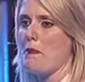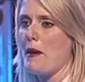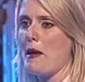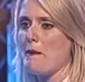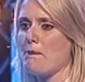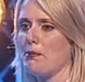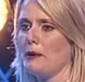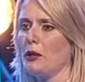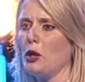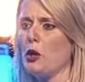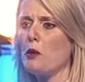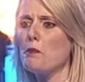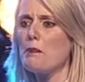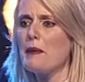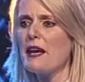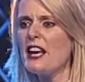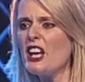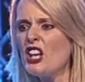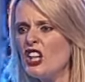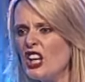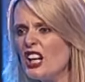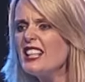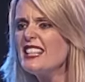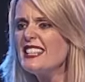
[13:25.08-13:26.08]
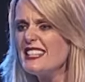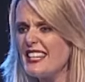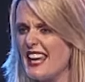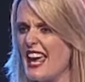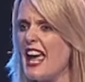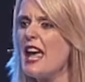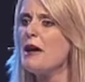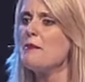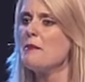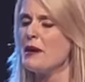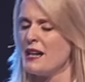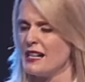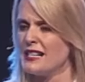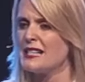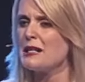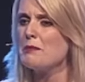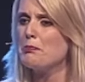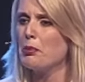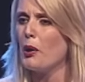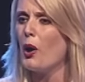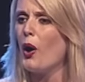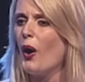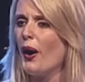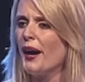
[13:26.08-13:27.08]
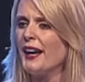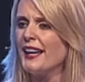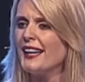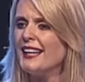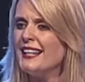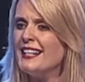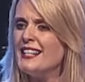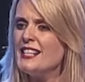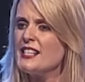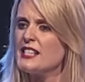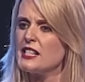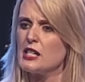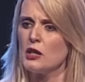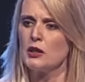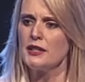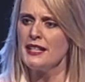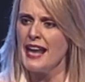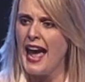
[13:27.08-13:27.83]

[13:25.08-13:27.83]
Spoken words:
were people who'd been good to him as a boy. So